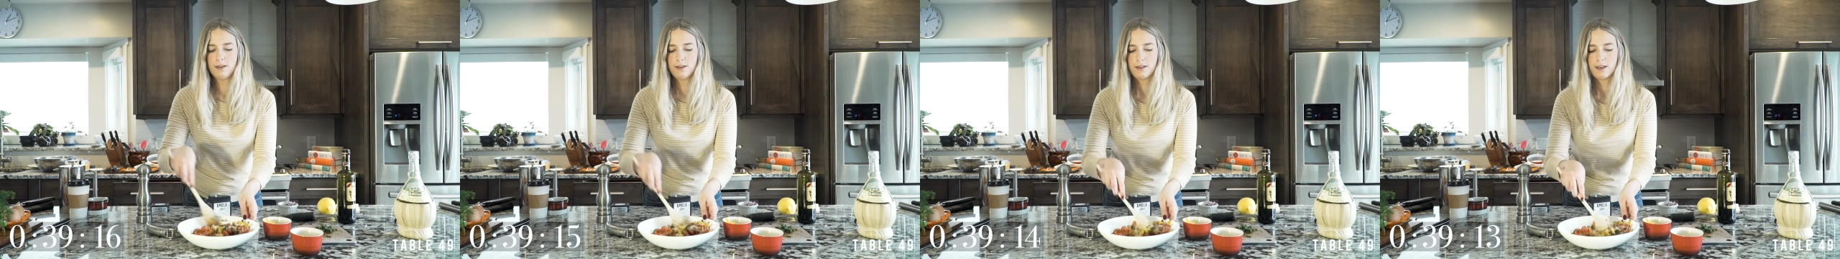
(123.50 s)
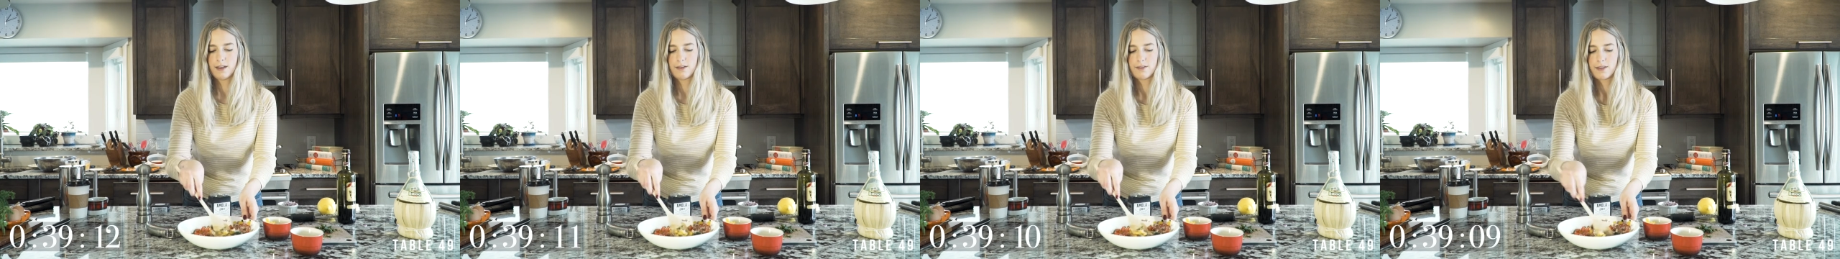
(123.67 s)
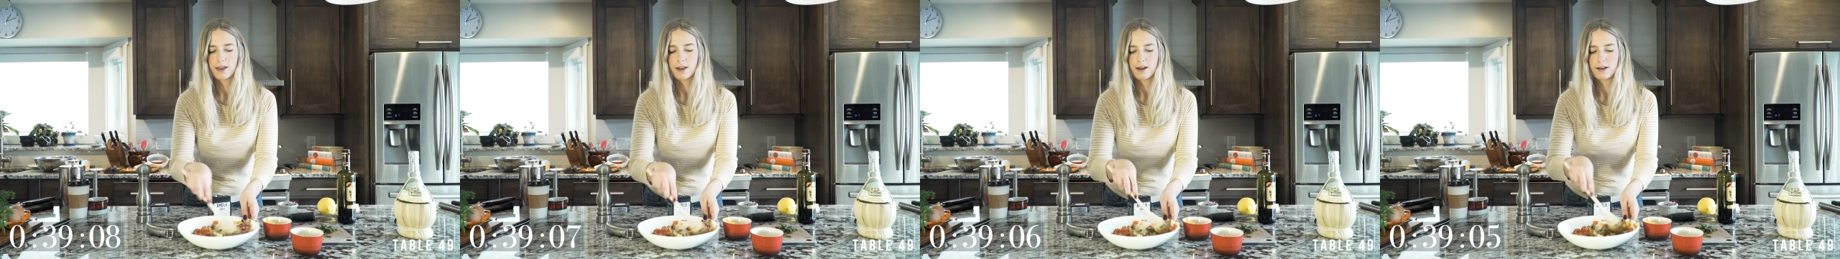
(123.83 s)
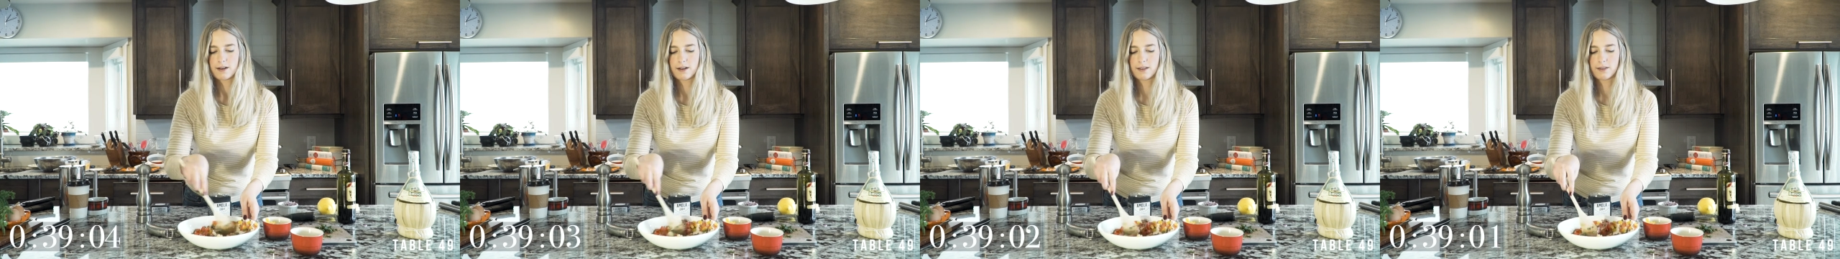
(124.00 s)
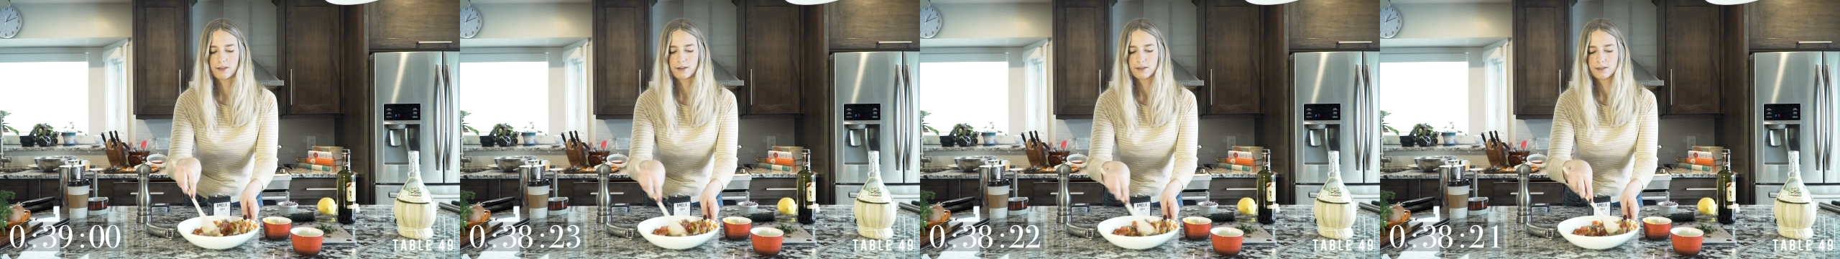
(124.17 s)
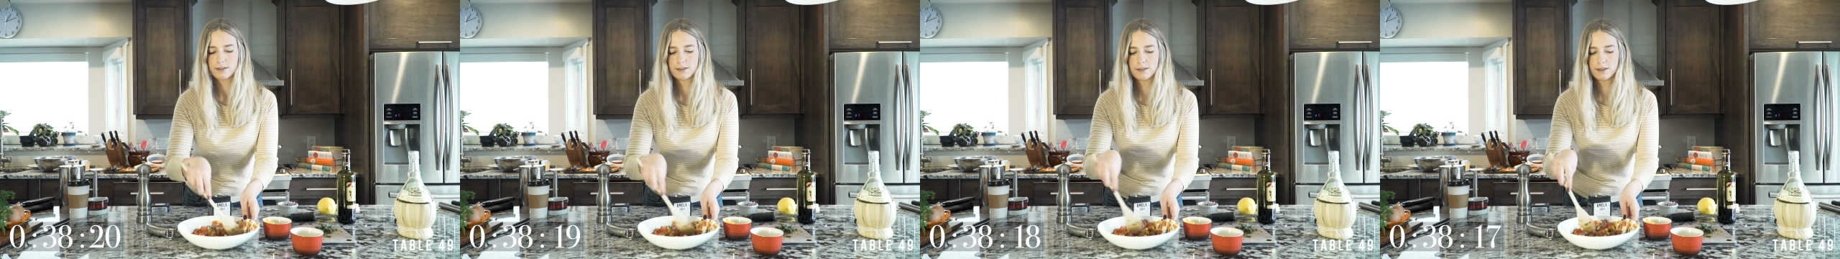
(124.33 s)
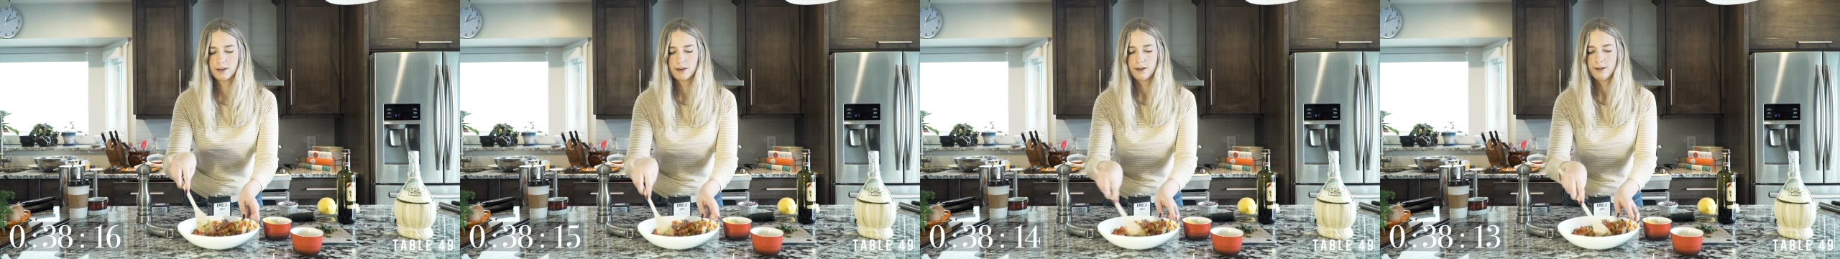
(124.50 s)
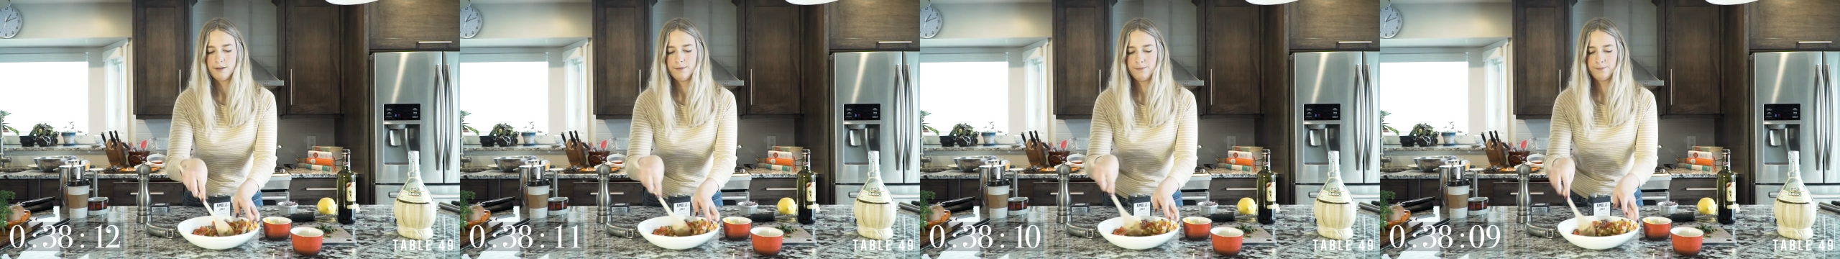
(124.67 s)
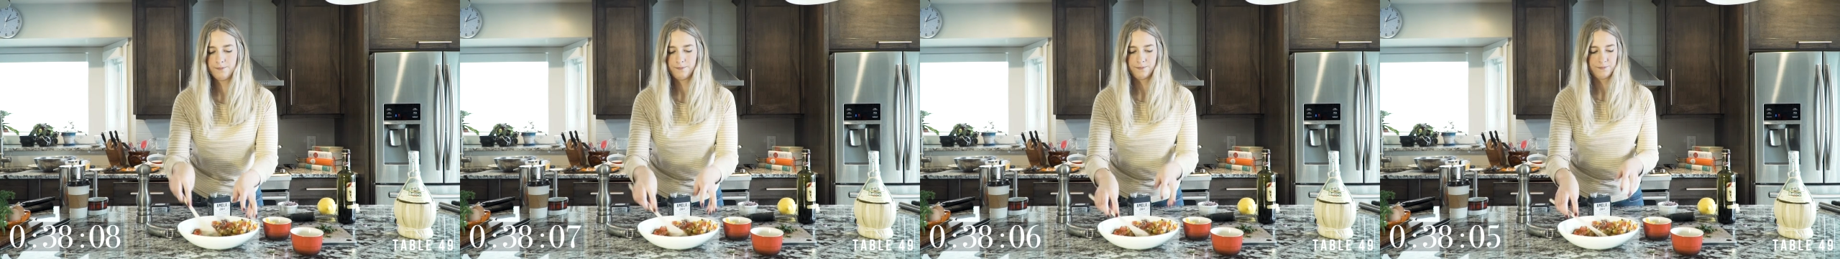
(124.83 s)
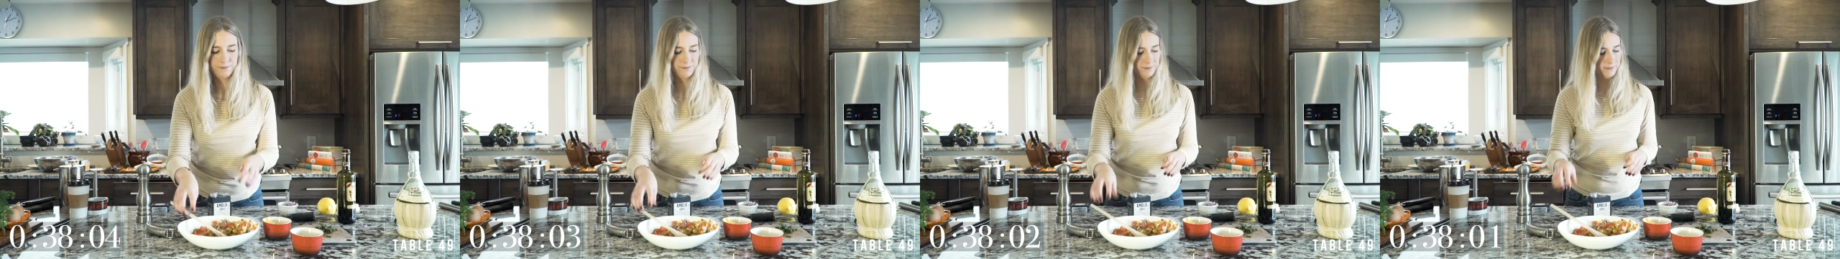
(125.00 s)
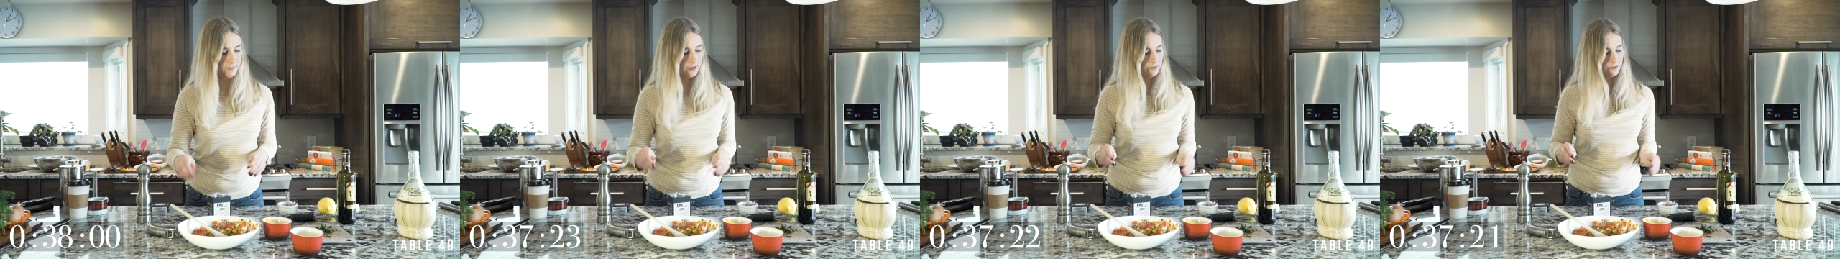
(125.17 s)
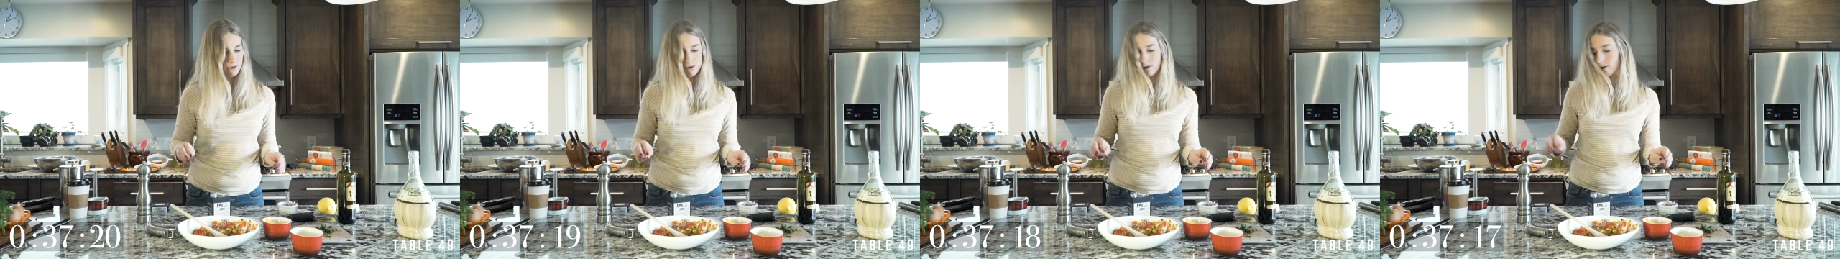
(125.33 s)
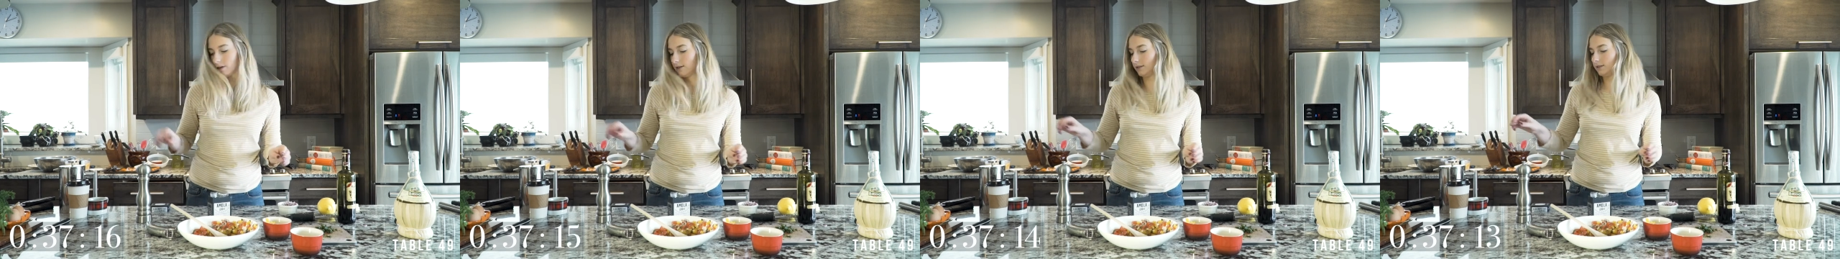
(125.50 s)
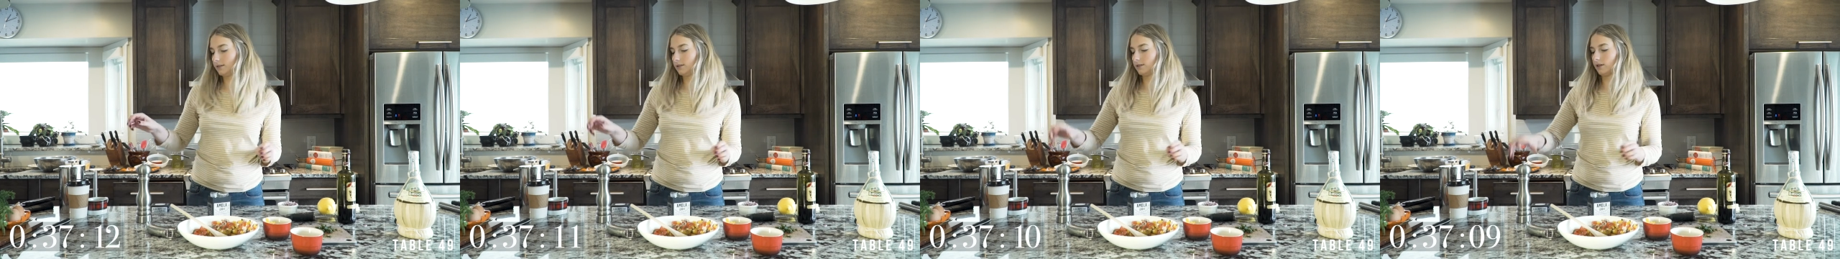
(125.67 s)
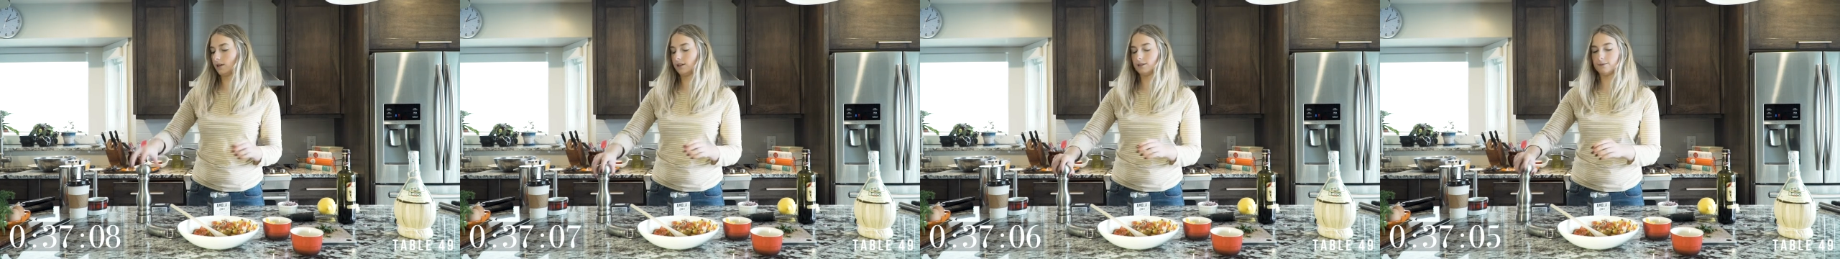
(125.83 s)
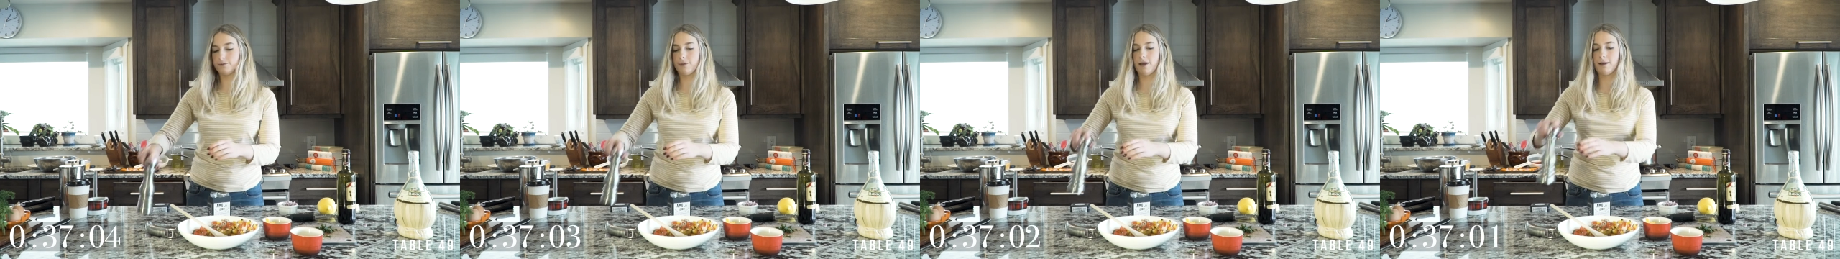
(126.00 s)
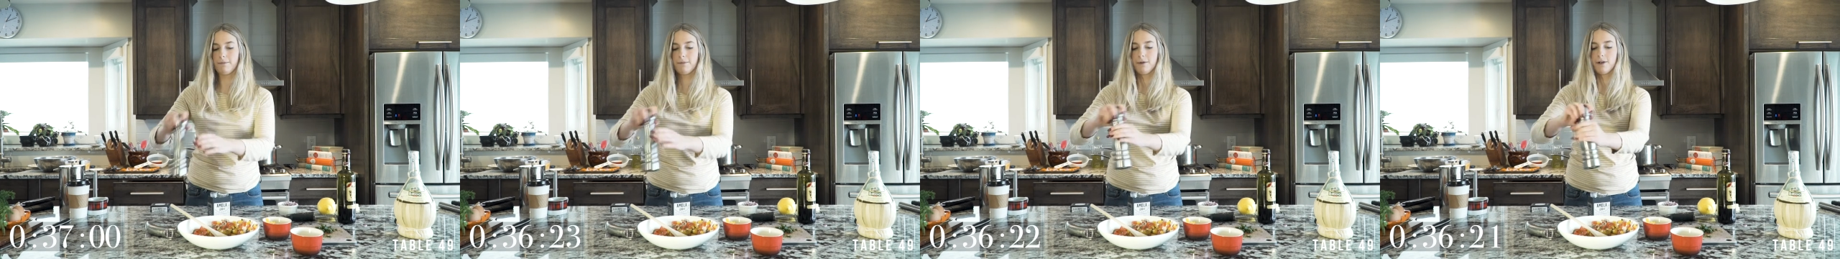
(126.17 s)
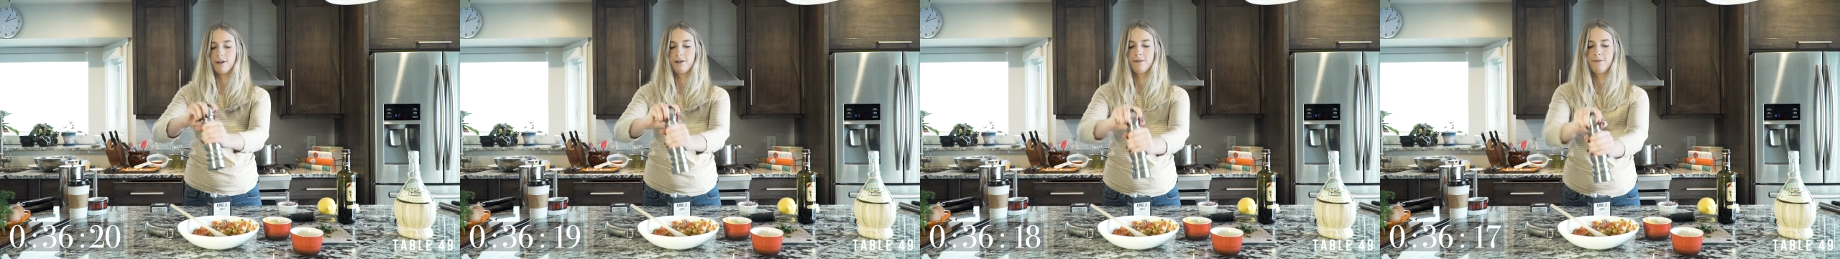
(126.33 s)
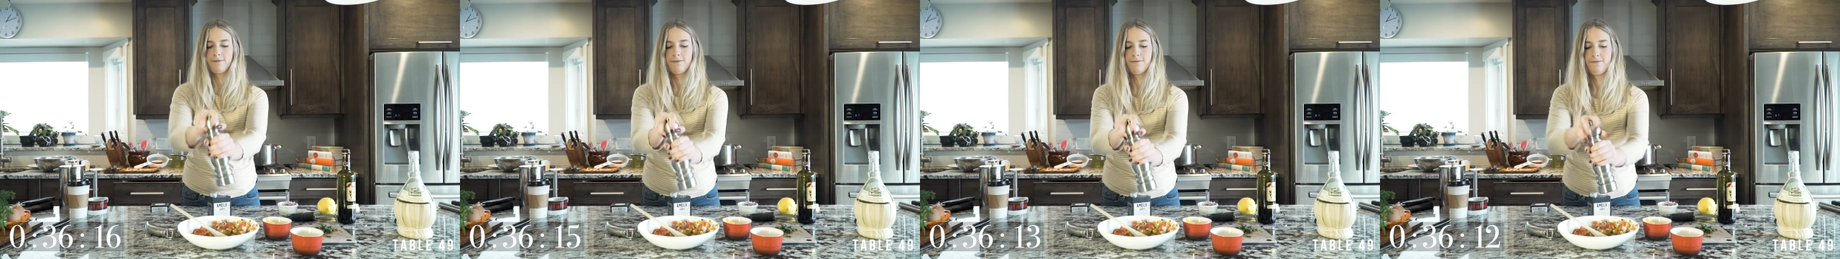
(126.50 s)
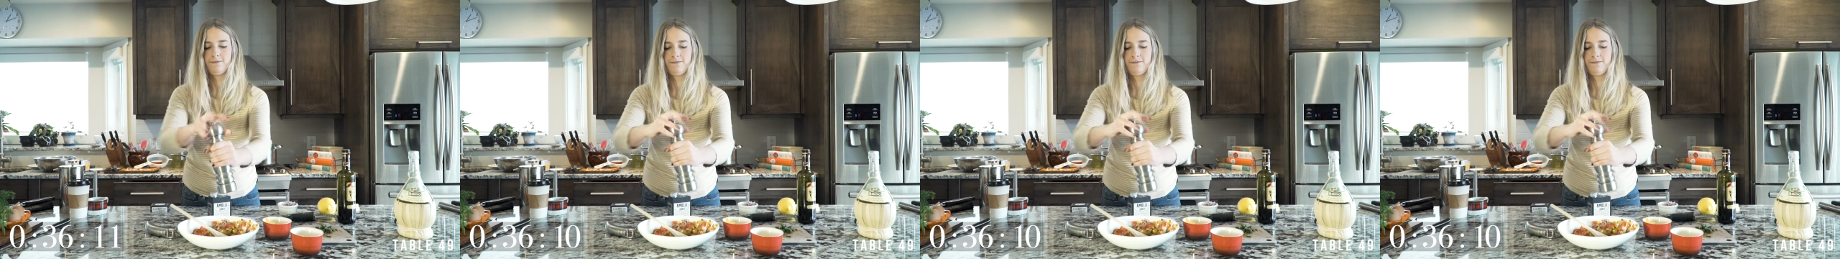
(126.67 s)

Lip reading: Give that another stir. Of course, salt and pepper.